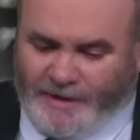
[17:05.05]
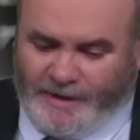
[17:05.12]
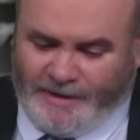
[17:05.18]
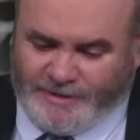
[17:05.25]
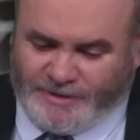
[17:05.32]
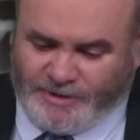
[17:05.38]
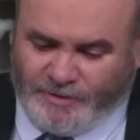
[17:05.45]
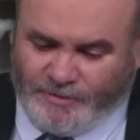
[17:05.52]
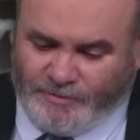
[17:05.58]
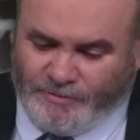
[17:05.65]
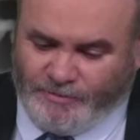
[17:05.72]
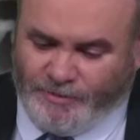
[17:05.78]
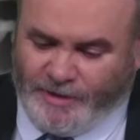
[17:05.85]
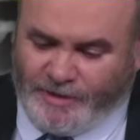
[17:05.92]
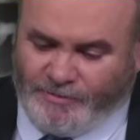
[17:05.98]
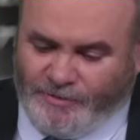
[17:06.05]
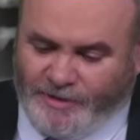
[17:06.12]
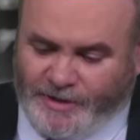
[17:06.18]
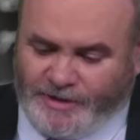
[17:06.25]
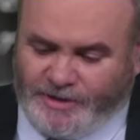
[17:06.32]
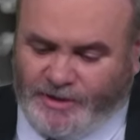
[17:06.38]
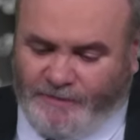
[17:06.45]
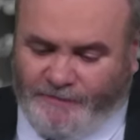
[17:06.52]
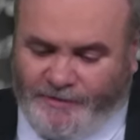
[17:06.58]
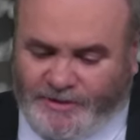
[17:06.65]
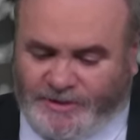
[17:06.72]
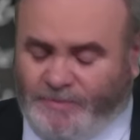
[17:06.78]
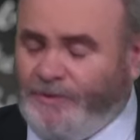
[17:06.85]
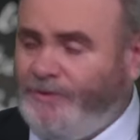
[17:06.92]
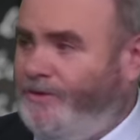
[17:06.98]
And so the recreation of our
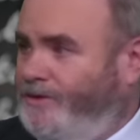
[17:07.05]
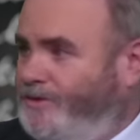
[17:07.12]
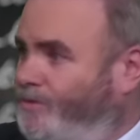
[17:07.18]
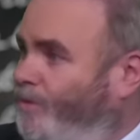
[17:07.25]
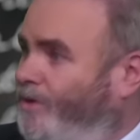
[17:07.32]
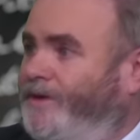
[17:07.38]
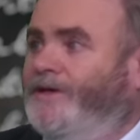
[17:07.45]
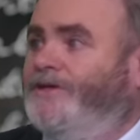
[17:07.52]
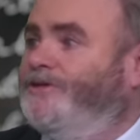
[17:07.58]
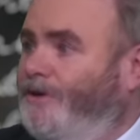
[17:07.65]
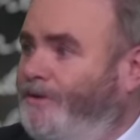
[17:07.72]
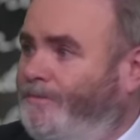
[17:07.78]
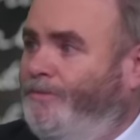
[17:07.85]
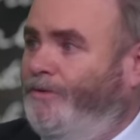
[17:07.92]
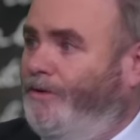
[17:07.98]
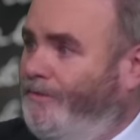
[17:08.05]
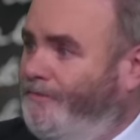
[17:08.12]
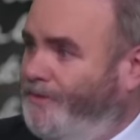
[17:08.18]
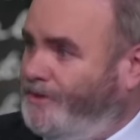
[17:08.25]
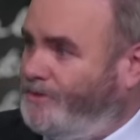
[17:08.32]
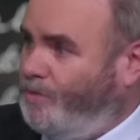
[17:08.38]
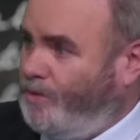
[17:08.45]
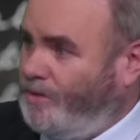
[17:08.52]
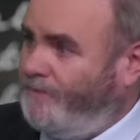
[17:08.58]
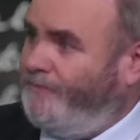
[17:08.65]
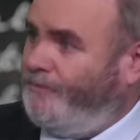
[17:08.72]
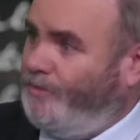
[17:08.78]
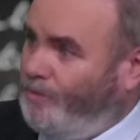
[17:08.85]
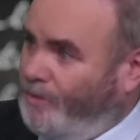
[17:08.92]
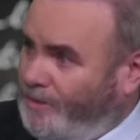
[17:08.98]
spirit is one example of these
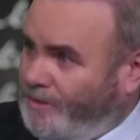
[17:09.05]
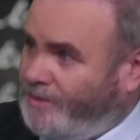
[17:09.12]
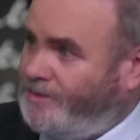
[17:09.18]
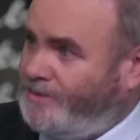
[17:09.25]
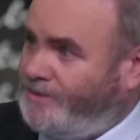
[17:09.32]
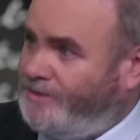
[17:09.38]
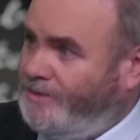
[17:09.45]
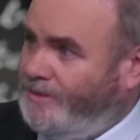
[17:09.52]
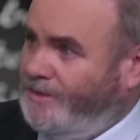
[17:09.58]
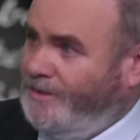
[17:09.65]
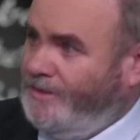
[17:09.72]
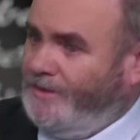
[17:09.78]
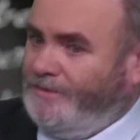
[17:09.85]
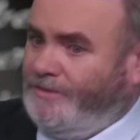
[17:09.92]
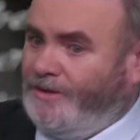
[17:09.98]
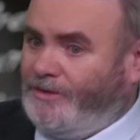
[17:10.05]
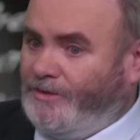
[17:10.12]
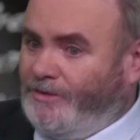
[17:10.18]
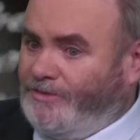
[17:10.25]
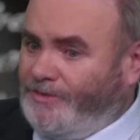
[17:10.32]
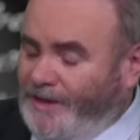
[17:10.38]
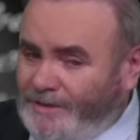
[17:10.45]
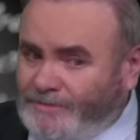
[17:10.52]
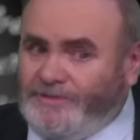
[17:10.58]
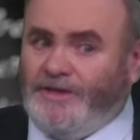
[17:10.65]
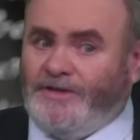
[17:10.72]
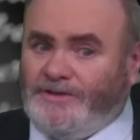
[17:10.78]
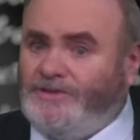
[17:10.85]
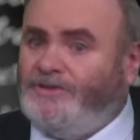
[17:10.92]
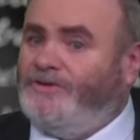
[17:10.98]
wonderful works mm. that God now
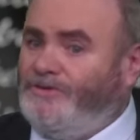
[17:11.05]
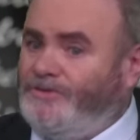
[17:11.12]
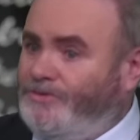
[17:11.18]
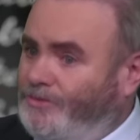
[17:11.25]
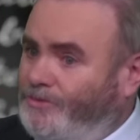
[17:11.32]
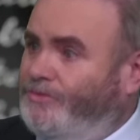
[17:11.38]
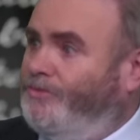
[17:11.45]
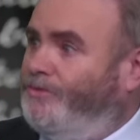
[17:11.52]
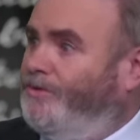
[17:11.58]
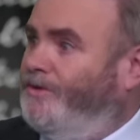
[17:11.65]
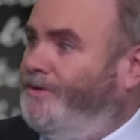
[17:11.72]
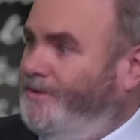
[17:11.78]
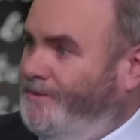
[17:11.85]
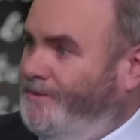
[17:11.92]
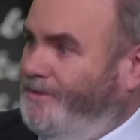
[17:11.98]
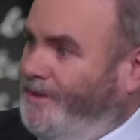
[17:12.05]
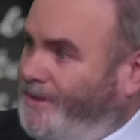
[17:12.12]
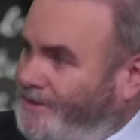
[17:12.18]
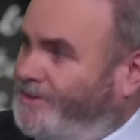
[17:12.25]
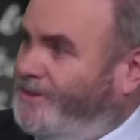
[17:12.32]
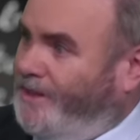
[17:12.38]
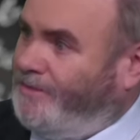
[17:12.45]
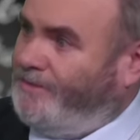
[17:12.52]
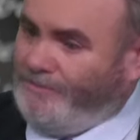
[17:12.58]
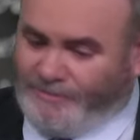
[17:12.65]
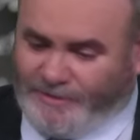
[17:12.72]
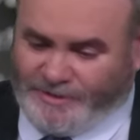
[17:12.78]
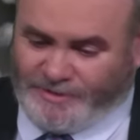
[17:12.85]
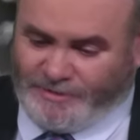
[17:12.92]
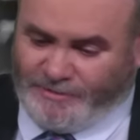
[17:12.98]
does through his death and
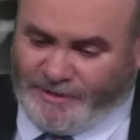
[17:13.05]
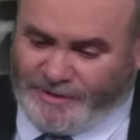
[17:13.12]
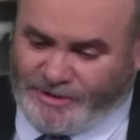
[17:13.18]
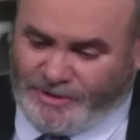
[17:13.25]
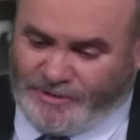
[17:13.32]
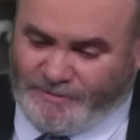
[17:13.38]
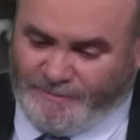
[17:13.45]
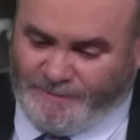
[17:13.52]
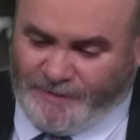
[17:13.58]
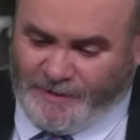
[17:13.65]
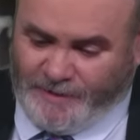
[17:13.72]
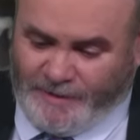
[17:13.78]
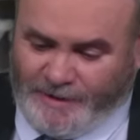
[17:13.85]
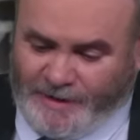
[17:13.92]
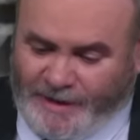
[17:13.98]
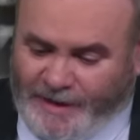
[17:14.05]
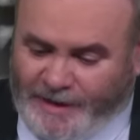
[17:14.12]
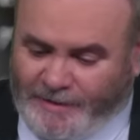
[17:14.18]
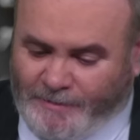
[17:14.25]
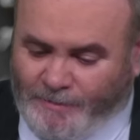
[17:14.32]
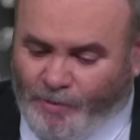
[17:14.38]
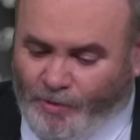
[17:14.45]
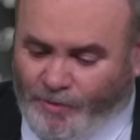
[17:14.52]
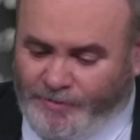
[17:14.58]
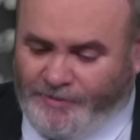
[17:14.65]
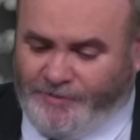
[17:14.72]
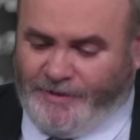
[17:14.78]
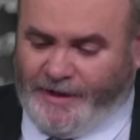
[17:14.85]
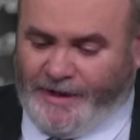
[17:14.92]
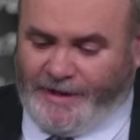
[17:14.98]
resurrection. And more
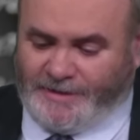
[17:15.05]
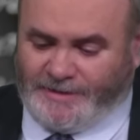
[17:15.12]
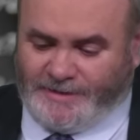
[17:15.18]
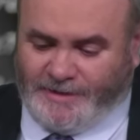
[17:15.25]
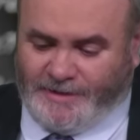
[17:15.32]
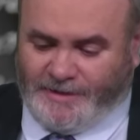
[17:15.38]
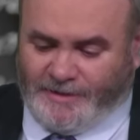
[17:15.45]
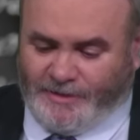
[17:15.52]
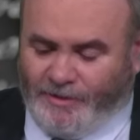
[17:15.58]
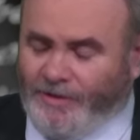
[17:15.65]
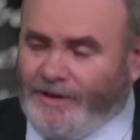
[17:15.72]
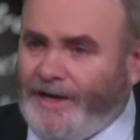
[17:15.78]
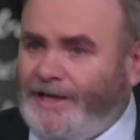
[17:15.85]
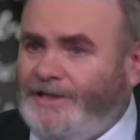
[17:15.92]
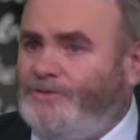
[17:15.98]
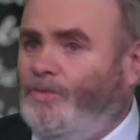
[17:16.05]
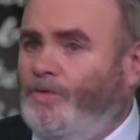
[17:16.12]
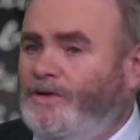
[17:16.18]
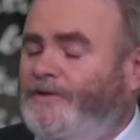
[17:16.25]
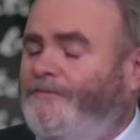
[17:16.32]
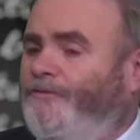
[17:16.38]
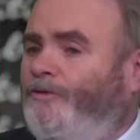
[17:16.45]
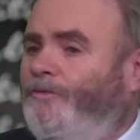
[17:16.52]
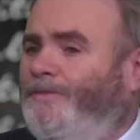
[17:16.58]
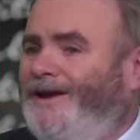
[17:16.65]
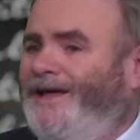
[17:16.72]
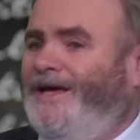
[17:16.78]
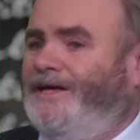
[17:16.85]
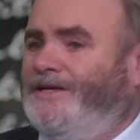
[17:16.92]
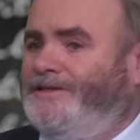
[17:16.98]
than that, God has wonderful
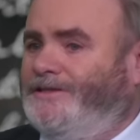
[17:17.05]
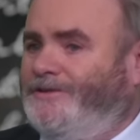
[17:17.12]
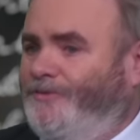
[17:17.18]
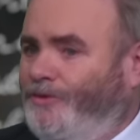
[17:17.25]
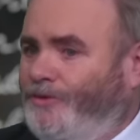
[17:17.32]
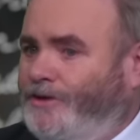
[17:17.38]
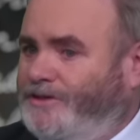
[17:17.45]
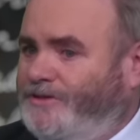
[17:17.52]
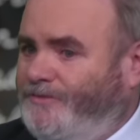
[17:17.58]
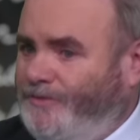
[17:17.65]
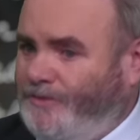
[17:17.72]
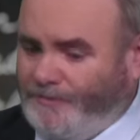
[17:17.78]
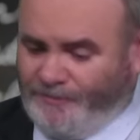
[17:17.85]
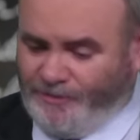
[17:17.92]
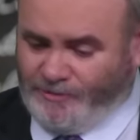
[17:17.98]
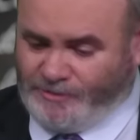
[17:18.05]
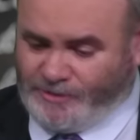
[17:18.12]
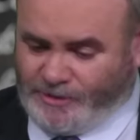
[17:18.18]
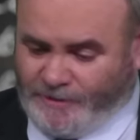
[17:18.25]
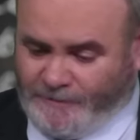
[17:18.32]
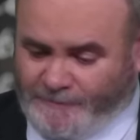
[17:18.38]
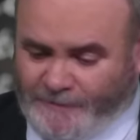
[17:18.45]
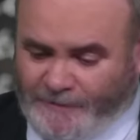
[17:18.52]
plans for us for the future.